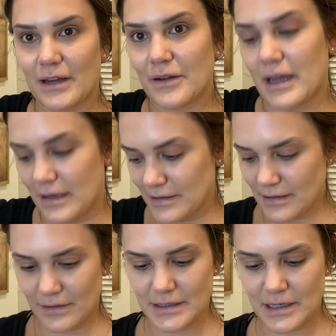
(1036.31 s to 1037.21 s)
Okay,
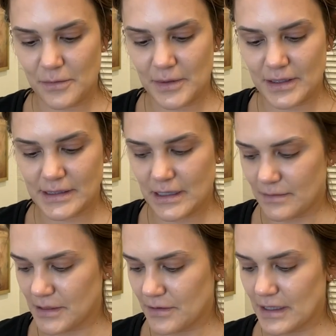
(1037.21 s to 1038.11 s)
so let's open this
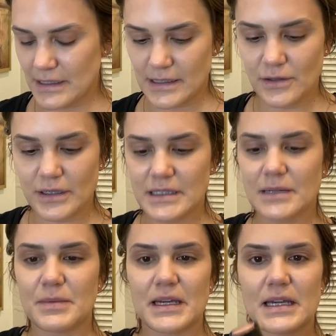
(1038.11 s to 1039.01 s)
up. So this looks
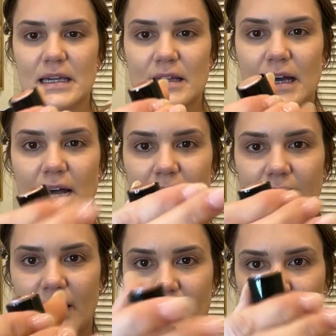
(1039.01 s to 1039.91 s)
to be the
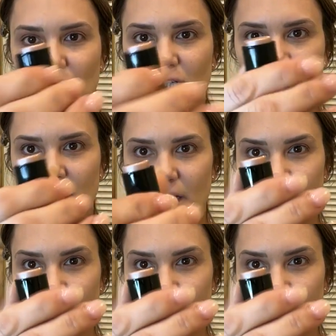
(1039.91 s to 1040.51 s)
highlighter